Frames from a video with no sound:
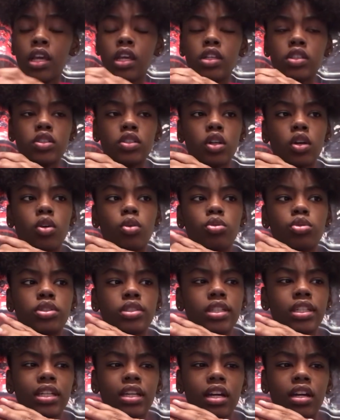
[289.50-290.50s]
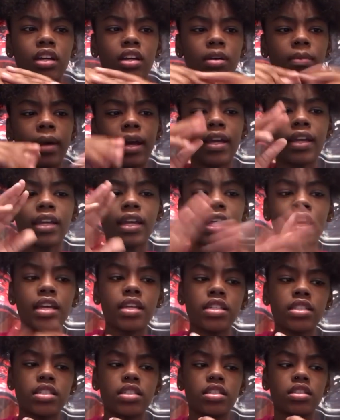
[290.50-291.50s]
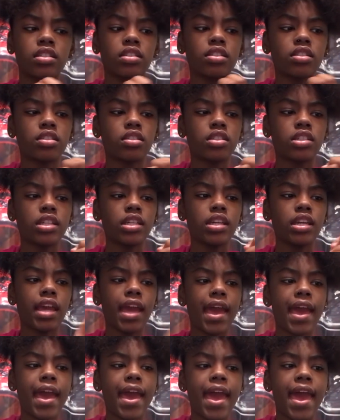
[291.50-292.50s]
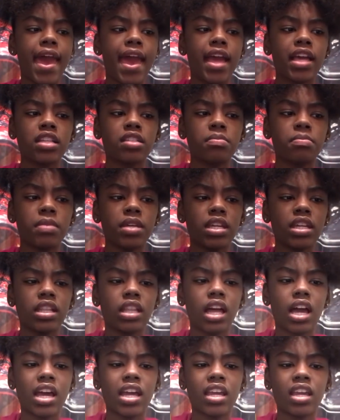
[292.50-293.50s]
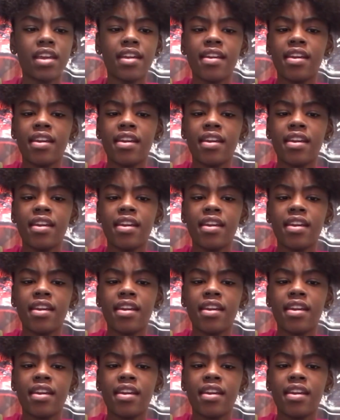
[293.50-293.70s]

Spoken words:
So she I guess she had asked me, like,